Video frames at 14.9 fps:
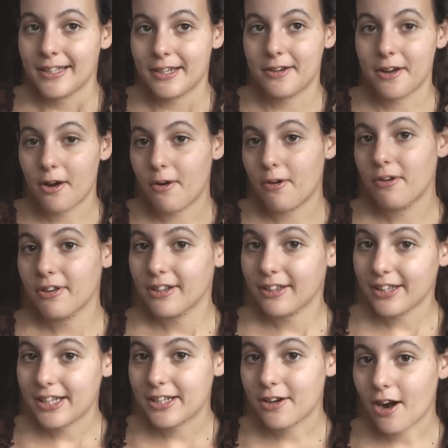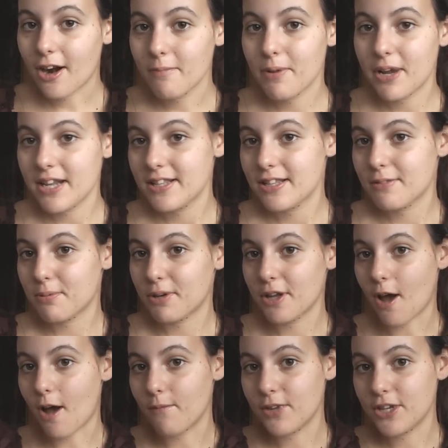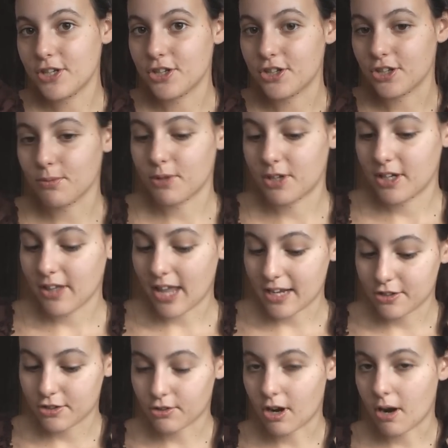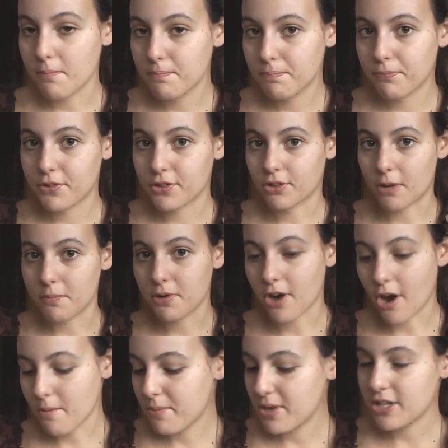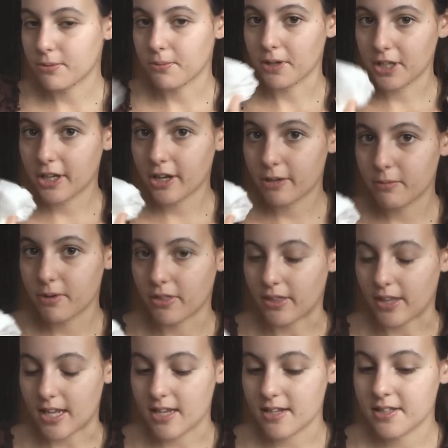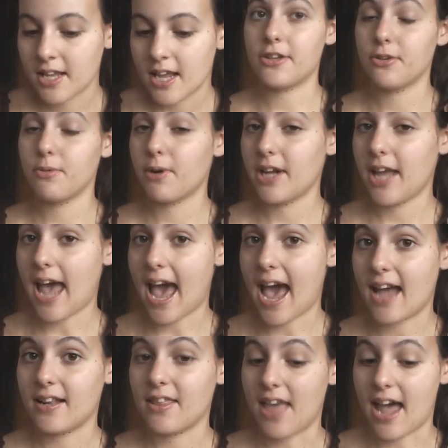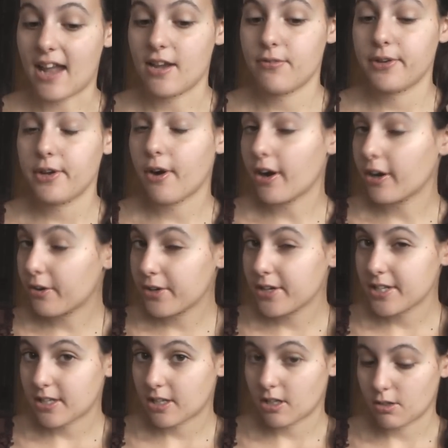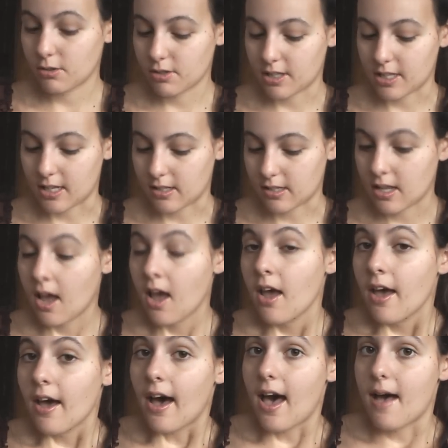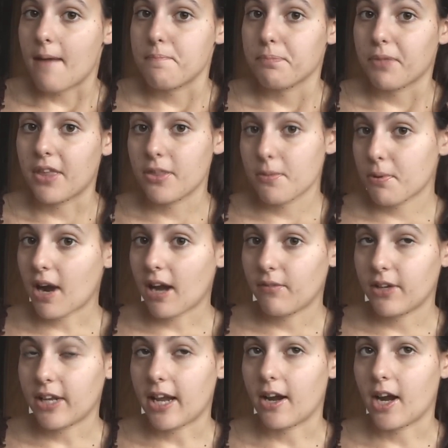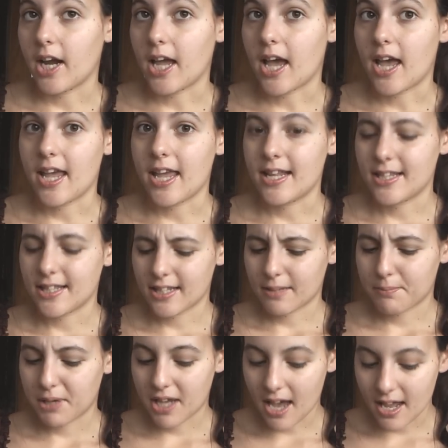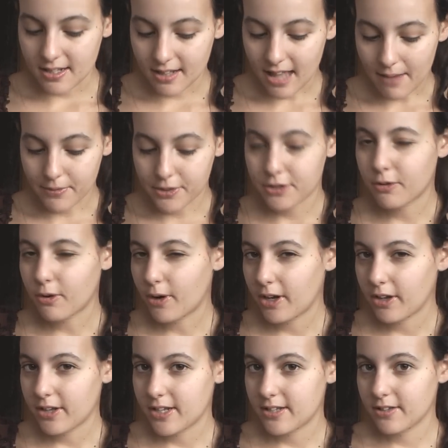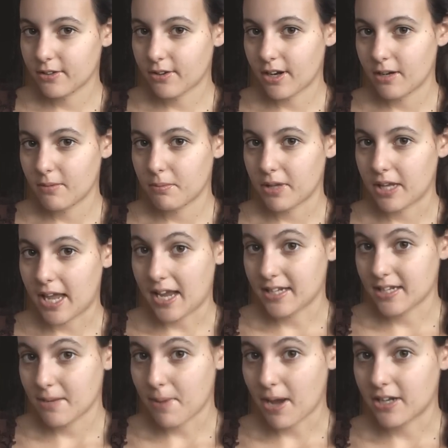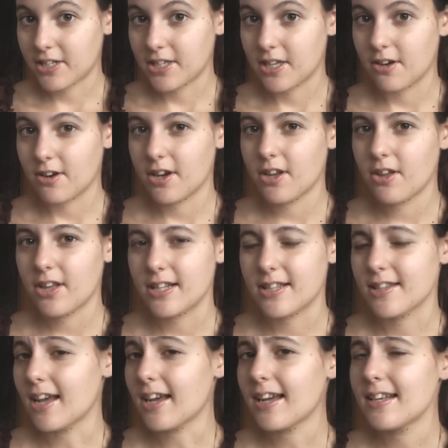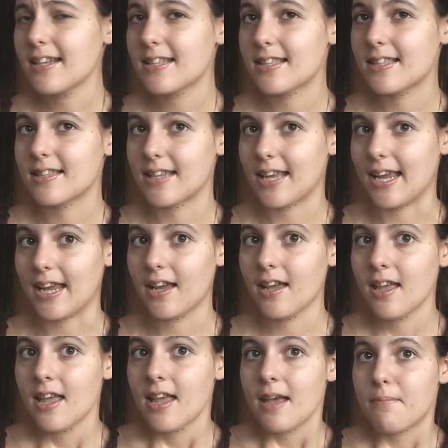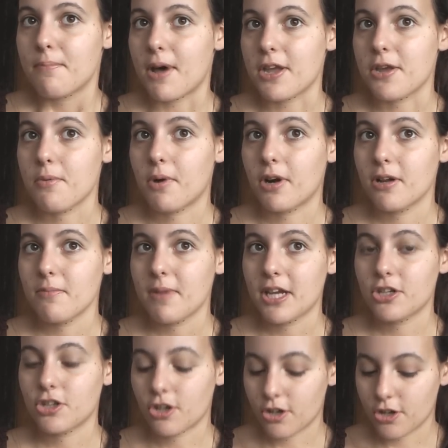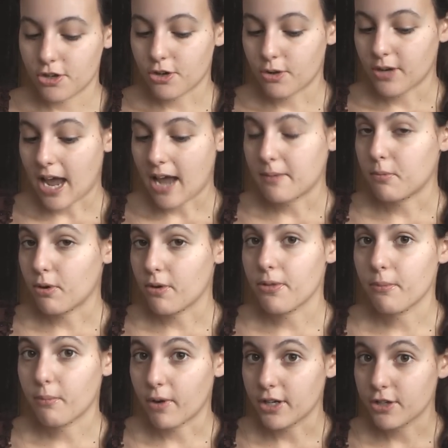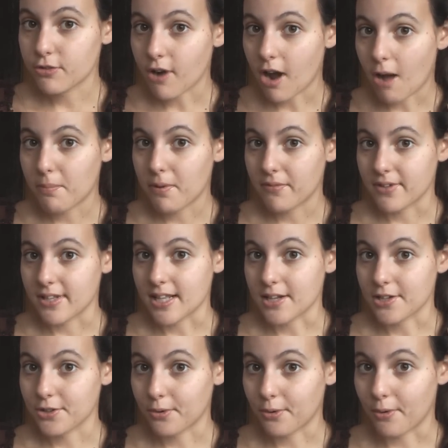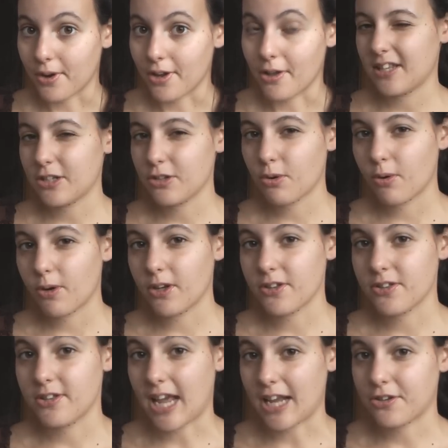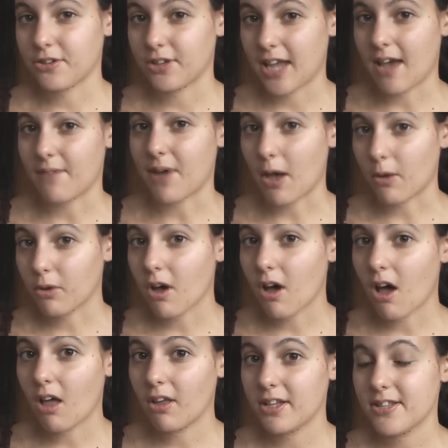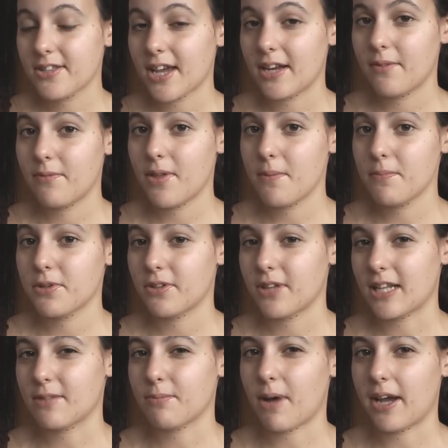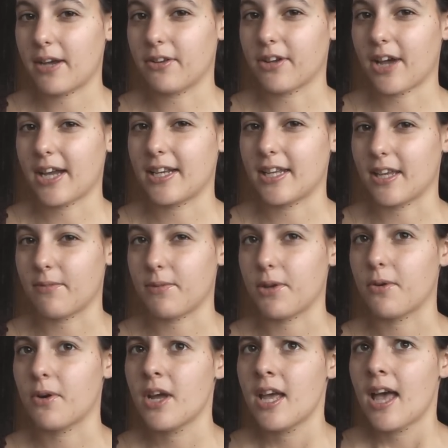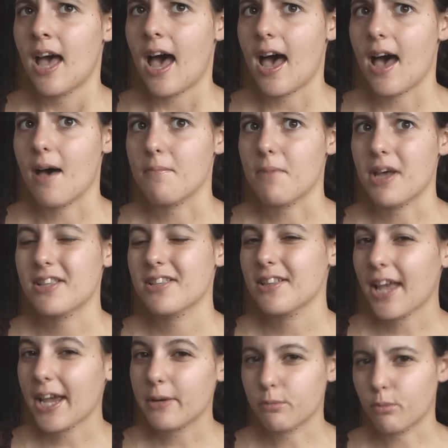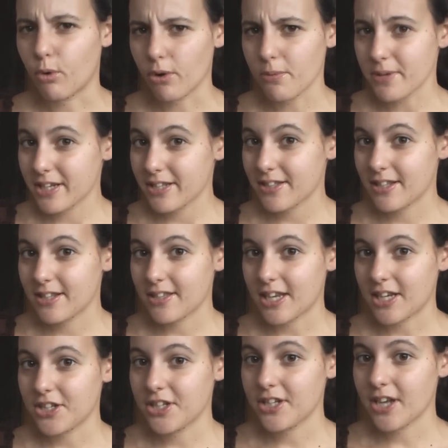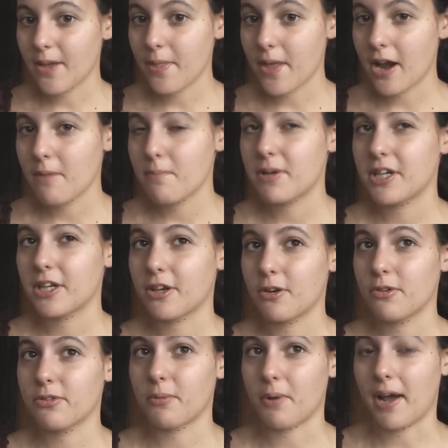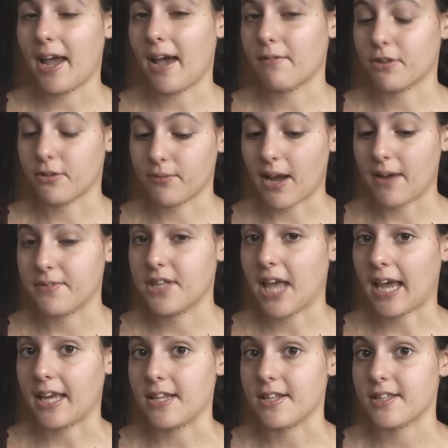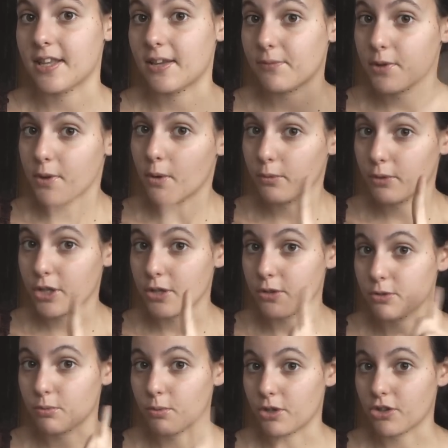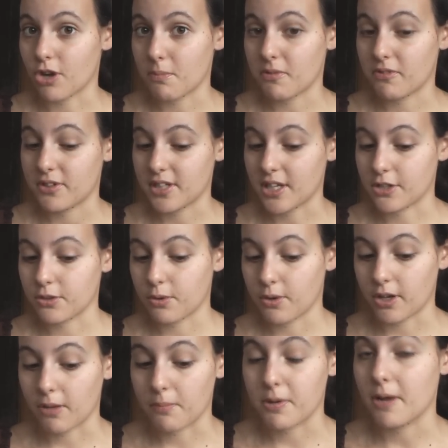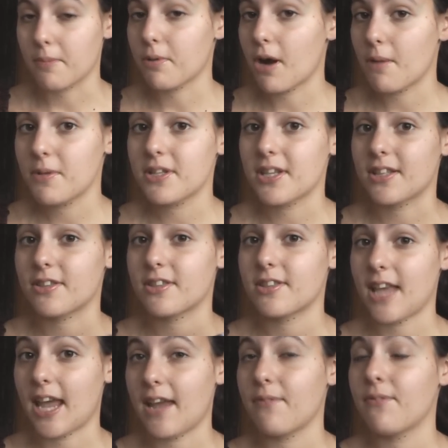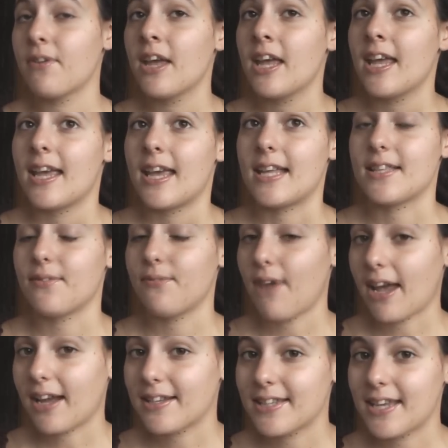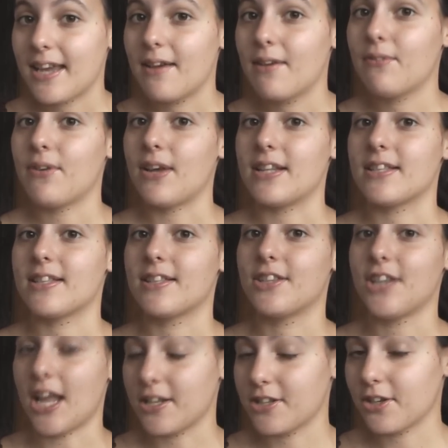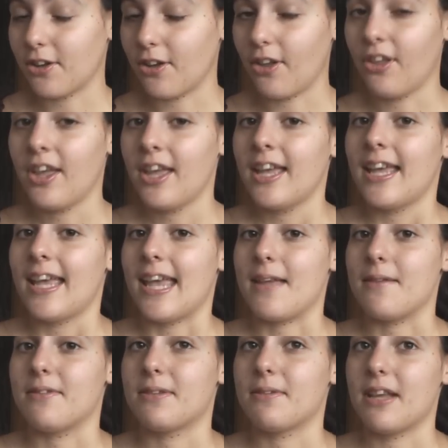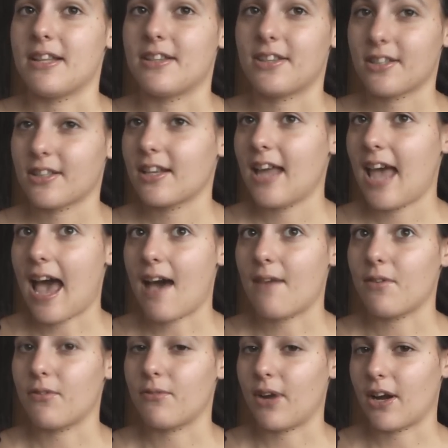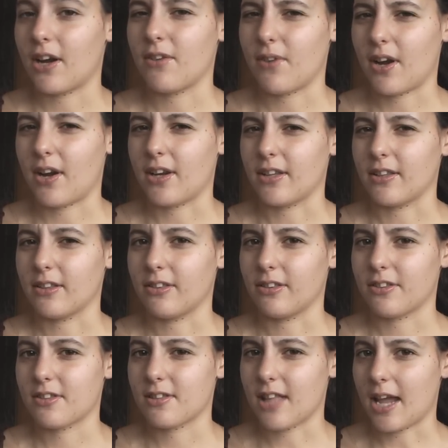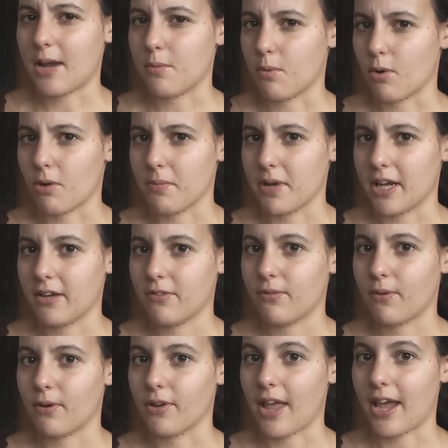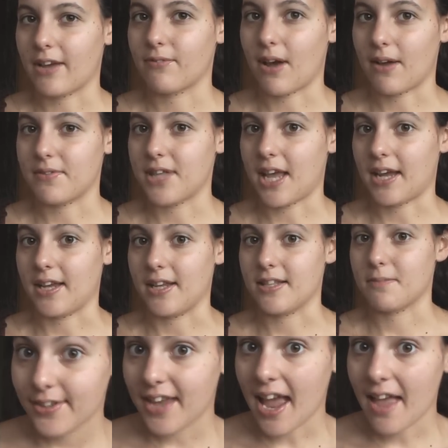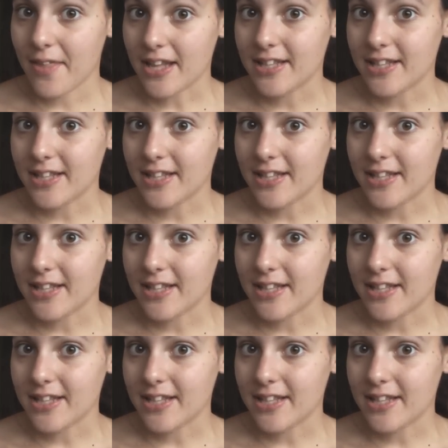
you know, clean your armpits is pretty obvious. You just want to like scrub, scrub your armpits really good with these. I do want to add that if you are going to use these um, in the private area, it's because lavender oil is incredibly antibacterial, it's not going to sting, but you want to make sure you don't add more than one drop of essential essential oil. Essential oils naturally have alcohol inside of them, so that's why it'll kind of give you um, a slight warming sensation down there, but it goes away after five seconds if you only use one drop of essential oil. But I promise it's safe, it's effective, it's gentle, it, it's just gonna have a very, very slight warming for like five seconds. So yeah,